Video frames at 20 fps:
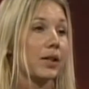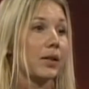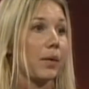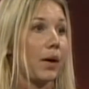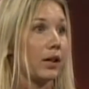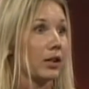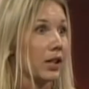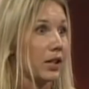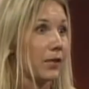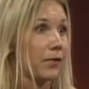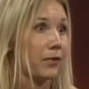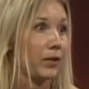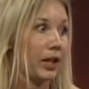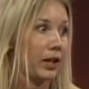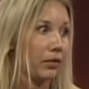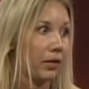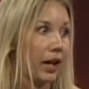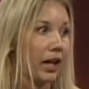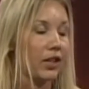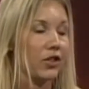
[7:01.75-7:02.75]
well as free
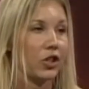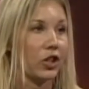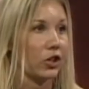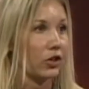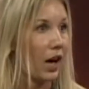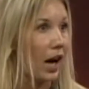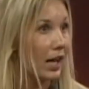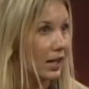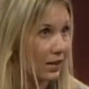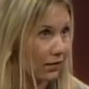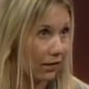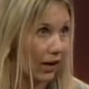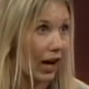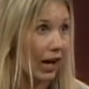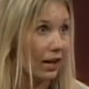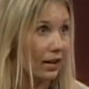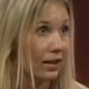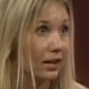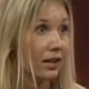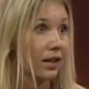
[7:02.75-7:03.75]
range and grass
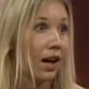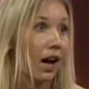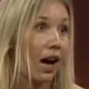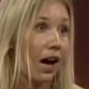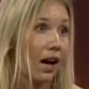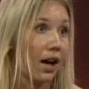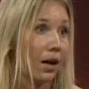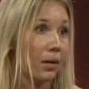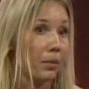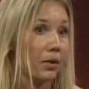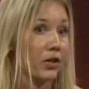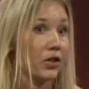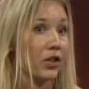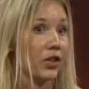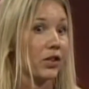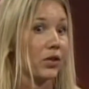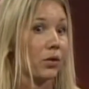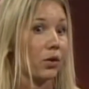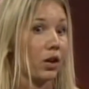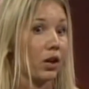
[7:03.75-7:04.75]
fed.
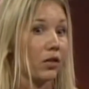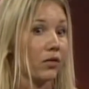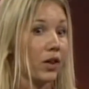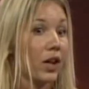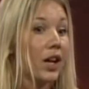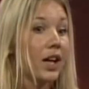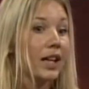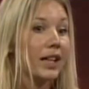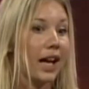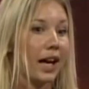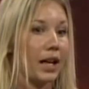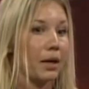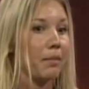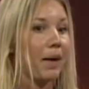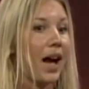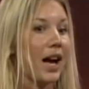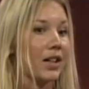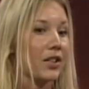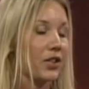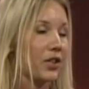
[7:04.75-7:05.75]
Just sort of getting
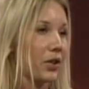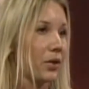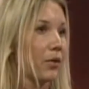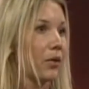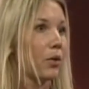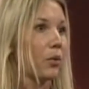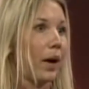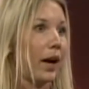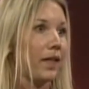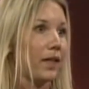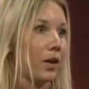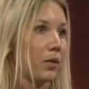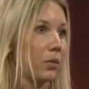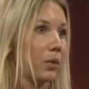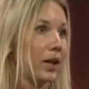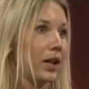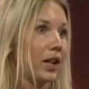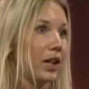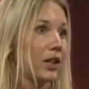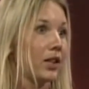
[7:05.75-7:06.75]
back to the way that
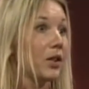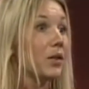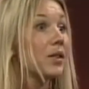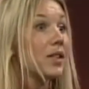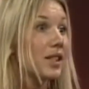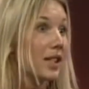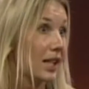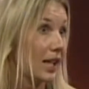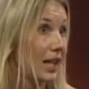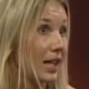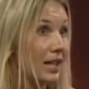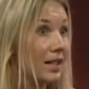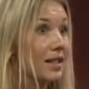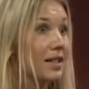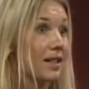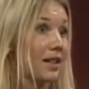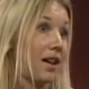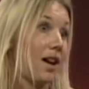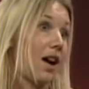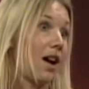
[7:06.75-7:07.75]
we used to
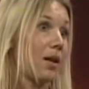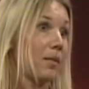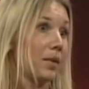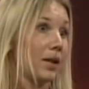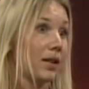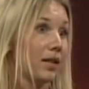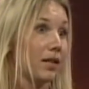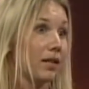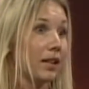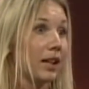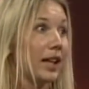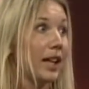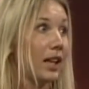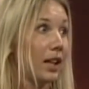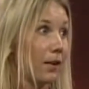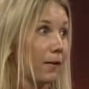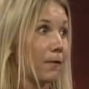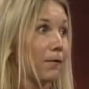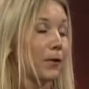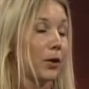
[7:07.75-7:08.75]
eat, and
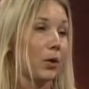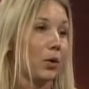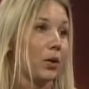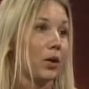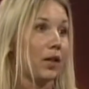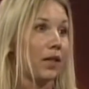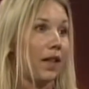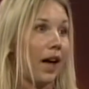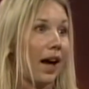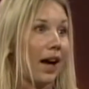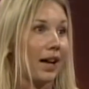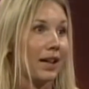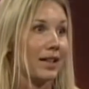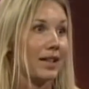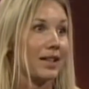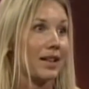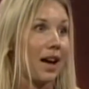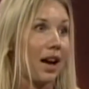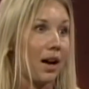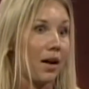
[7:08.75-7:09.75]
eating food
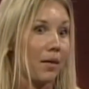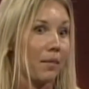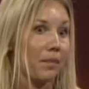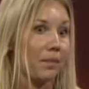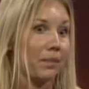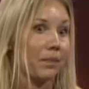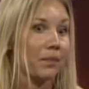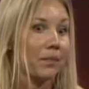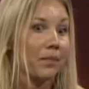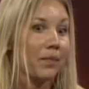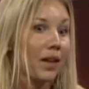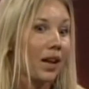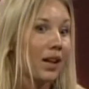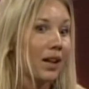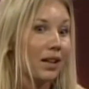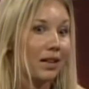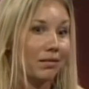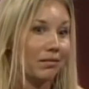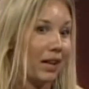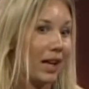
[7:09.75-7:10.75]
that
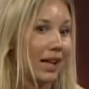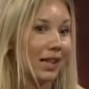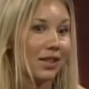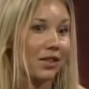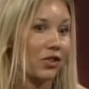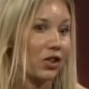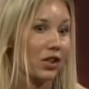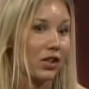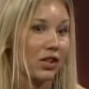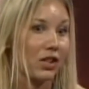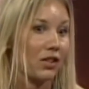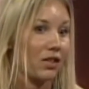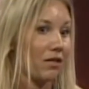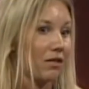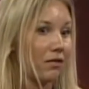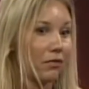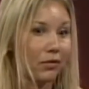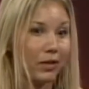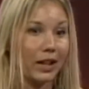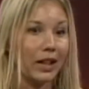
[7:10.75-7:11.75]
is just
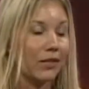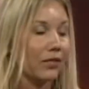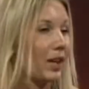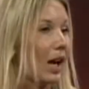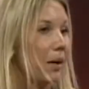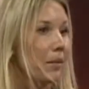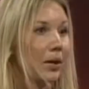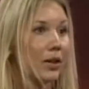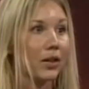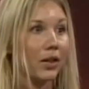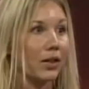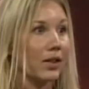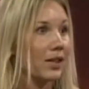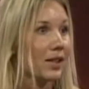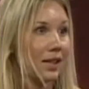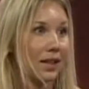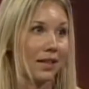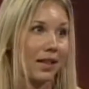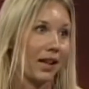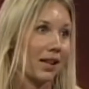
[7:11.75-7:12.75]
free of
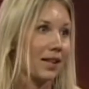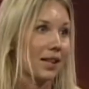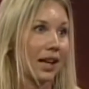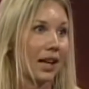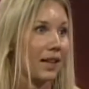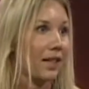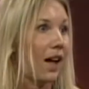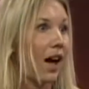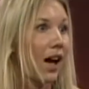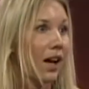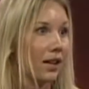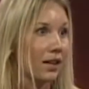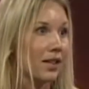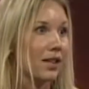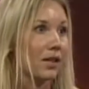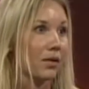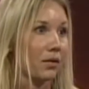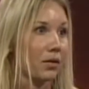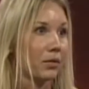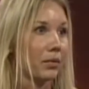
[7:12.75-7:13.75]
chemicals and things like that.
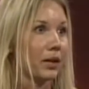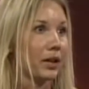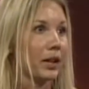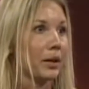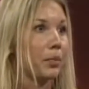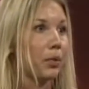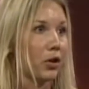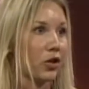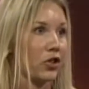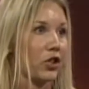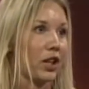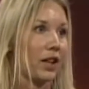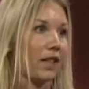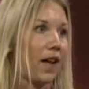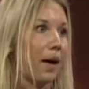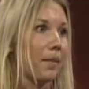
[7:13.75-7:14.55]
So we're really pushing that